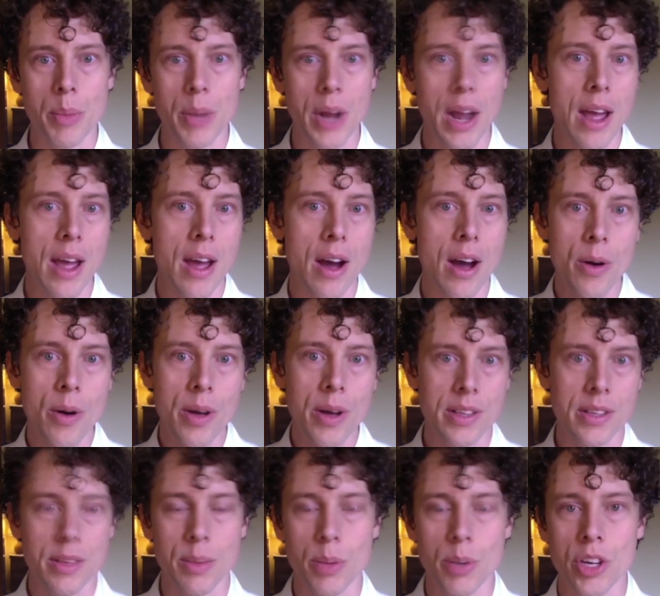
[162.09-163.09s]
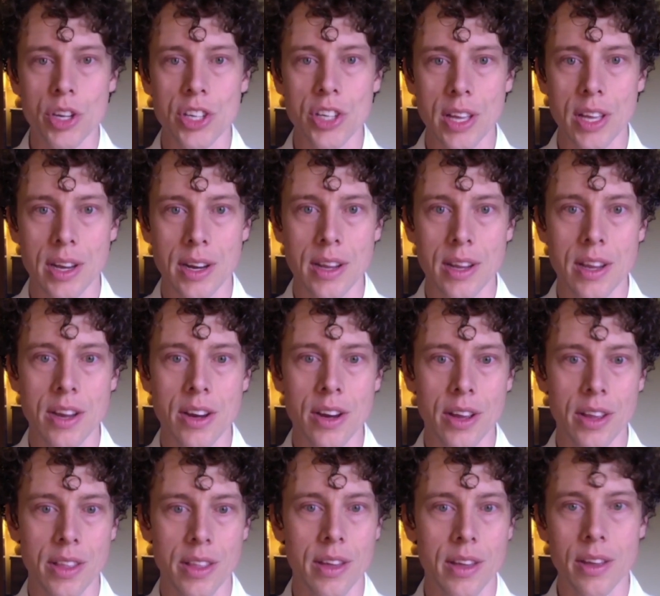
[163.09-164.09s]
but I always appreciated
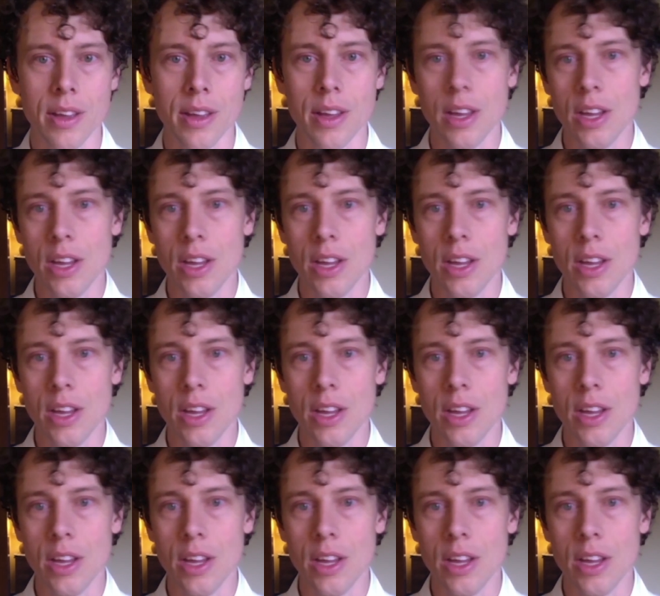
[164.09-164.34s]
hearing the